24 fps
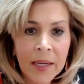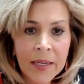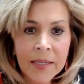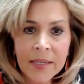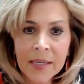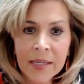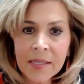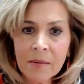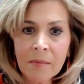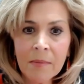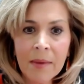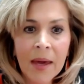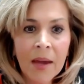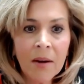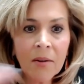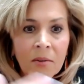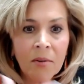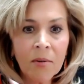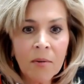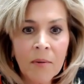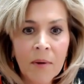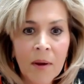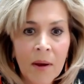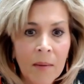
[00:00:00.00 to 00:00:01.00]
Doesn't
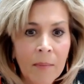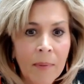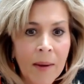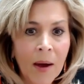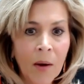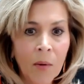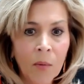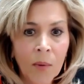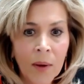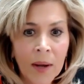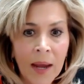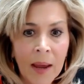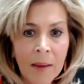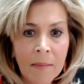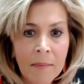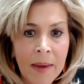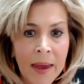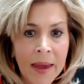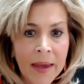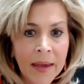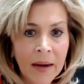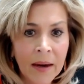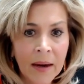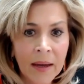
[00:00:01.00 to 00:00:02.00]
matter about what I
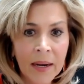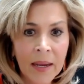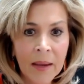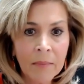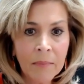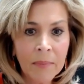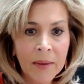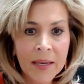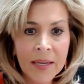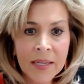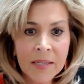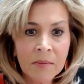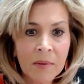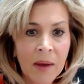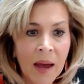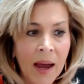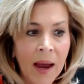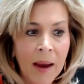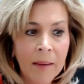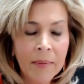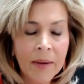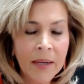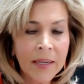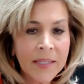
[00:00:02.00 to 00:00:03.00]
make on it, because
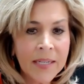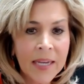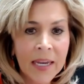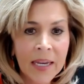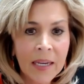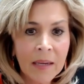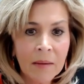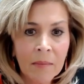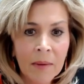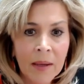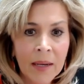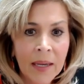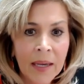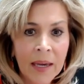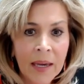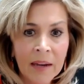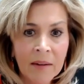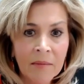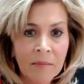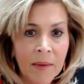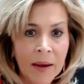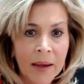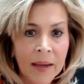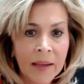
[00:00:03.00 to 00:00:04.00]
I'm not taking money out
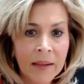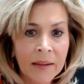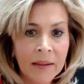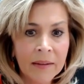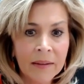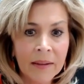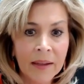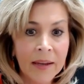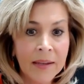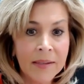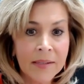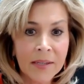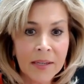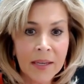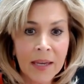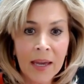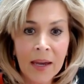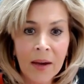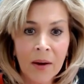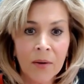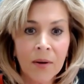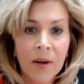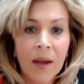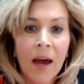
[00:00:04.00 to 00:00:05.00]
of my client's
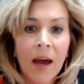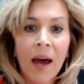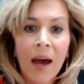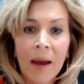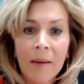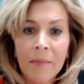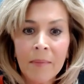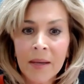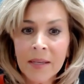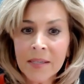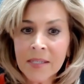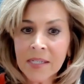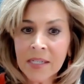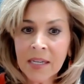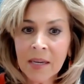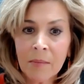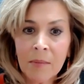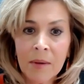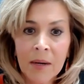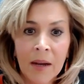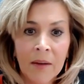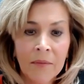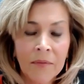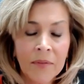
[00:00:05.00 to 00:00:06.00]
account. I'm not
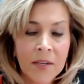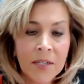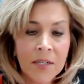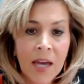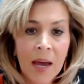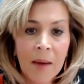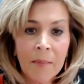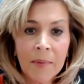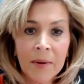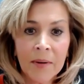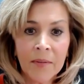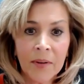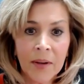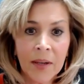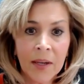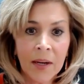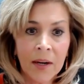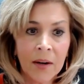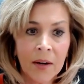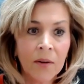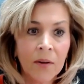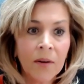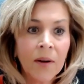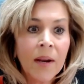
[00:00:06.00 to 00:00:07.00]
skimming off the top every
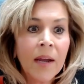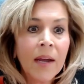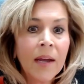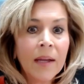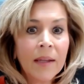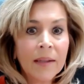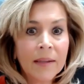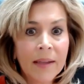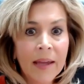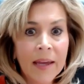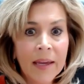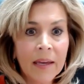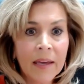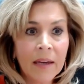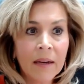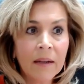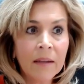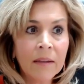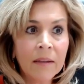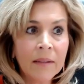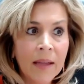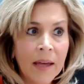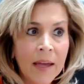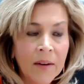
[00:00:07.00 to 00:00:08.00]
year like
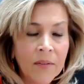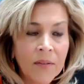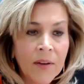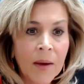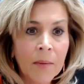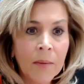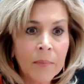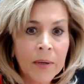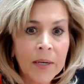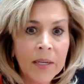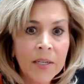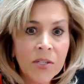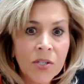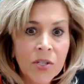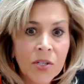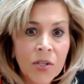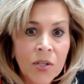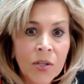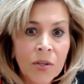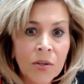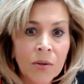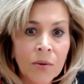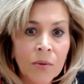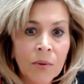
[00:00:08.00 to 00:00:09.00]
a lot of companies
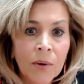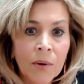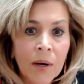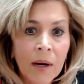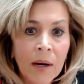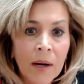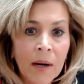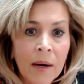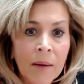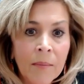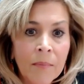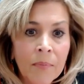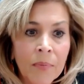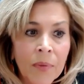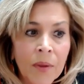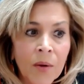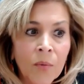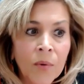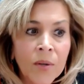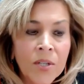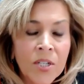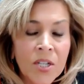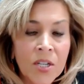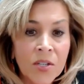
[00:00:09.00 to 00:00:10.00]
do,
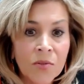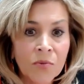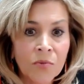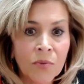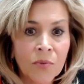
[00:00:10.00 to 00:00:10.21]
which is